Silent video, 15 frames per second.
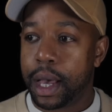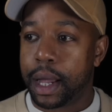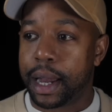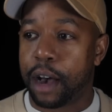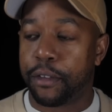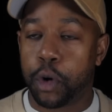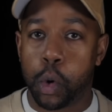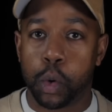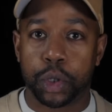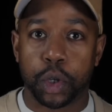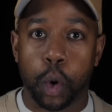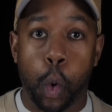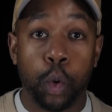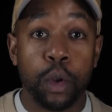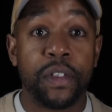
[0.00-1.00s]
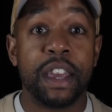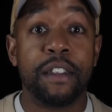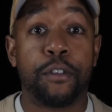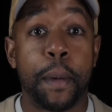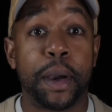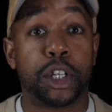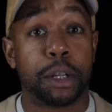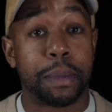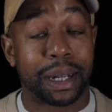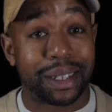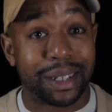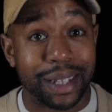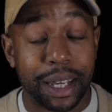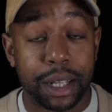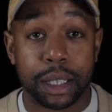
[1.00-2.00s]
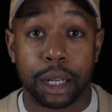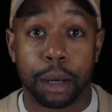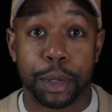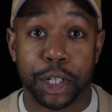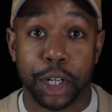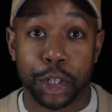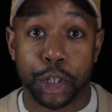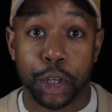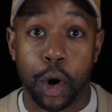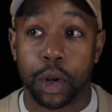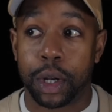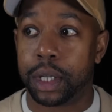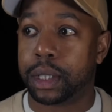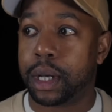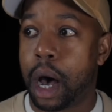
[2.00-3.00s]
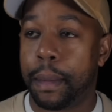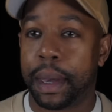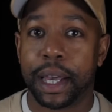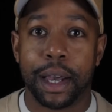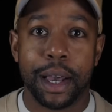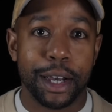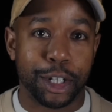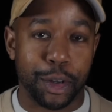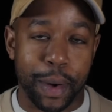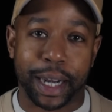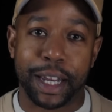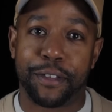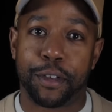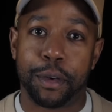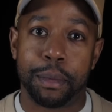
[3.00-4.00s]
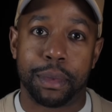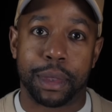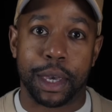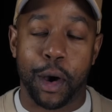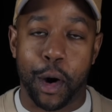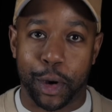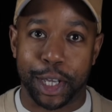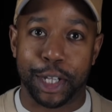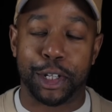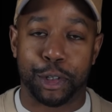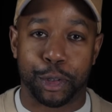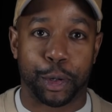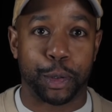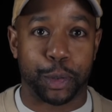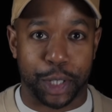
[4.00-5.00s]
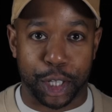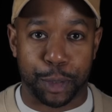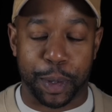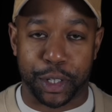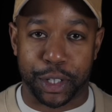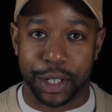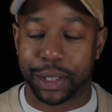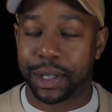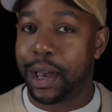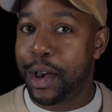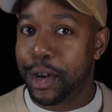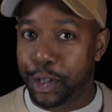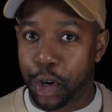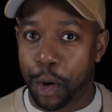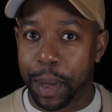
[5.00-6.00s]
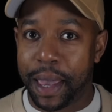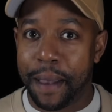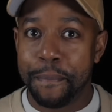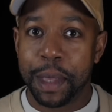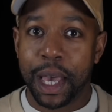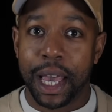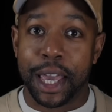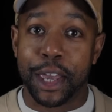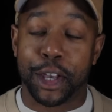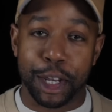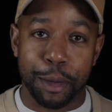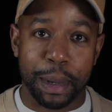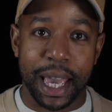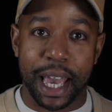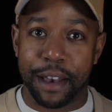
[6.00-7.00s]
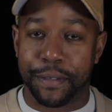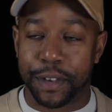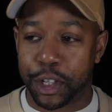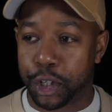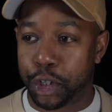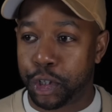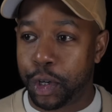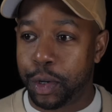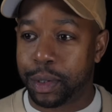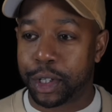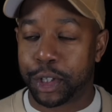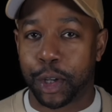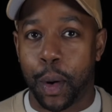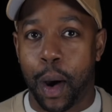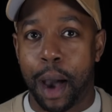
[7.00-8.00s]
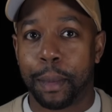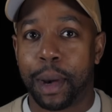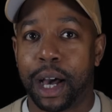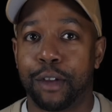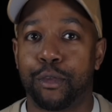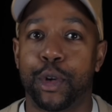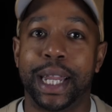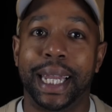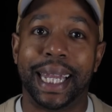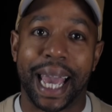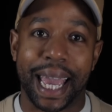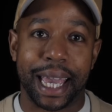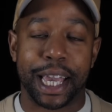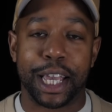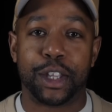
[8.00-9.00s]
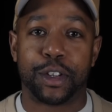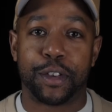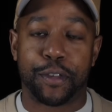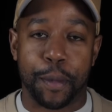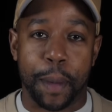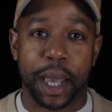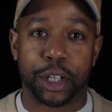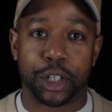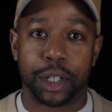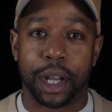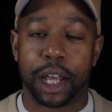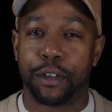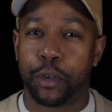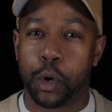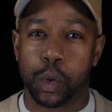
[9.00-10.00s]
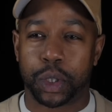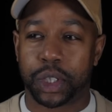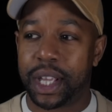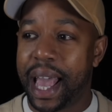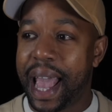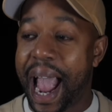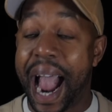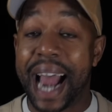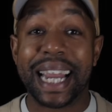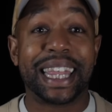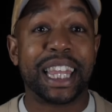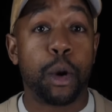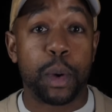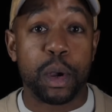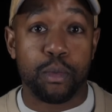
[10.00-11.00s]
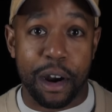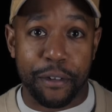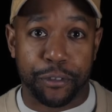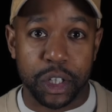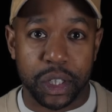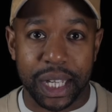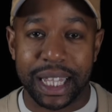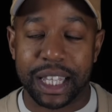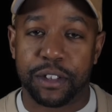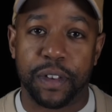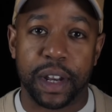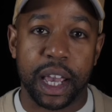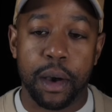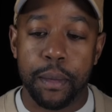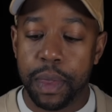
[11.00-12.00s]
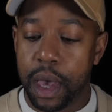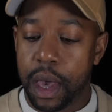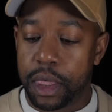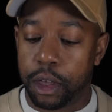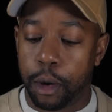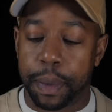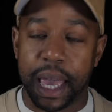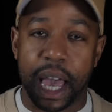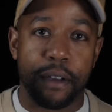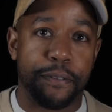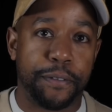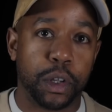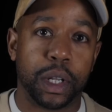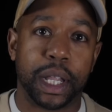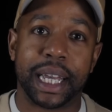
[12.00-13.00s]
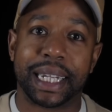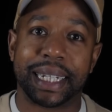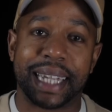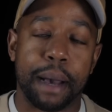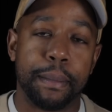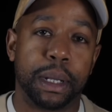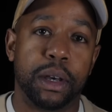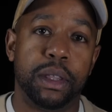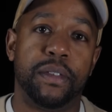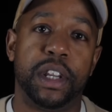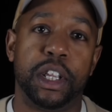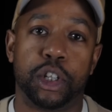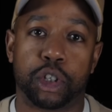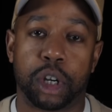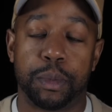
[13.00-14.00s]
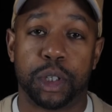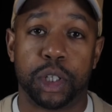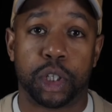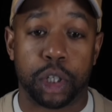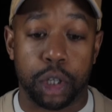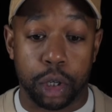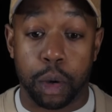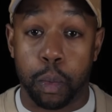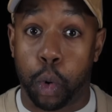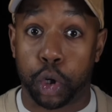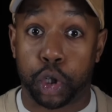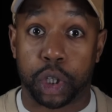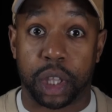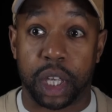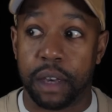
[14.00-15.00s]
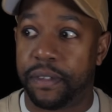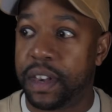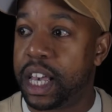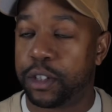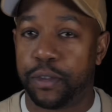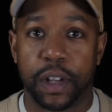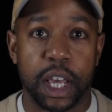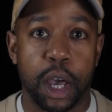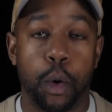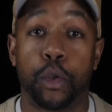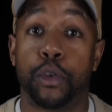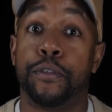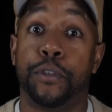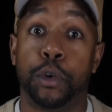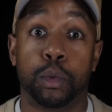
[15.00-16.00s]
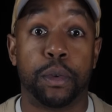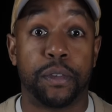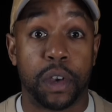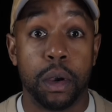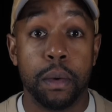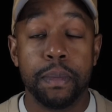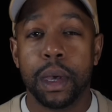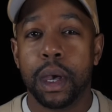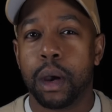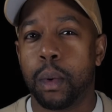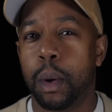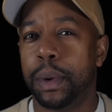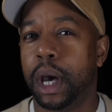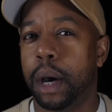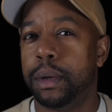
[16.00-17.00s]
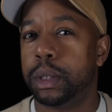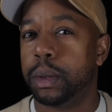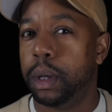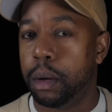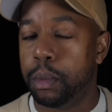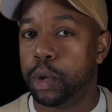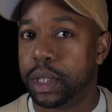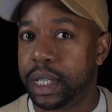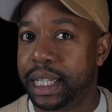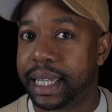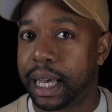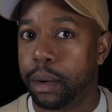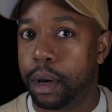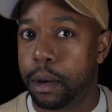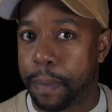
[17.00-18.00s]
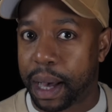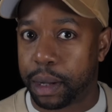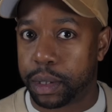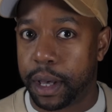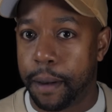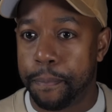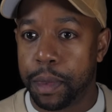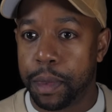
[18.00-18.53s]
Now, of course, all of the information about sticks that I'll be touching on is coming directly from the Hockey Tutorial stick specialist, Tommy. He couldn't be here for this shoot, so I'm kind of relaying his information. And of course, anything we reference in this video, there'll be a full link down below in the video description so you can watch the VS video or the full review where we go into a lot more detail about it.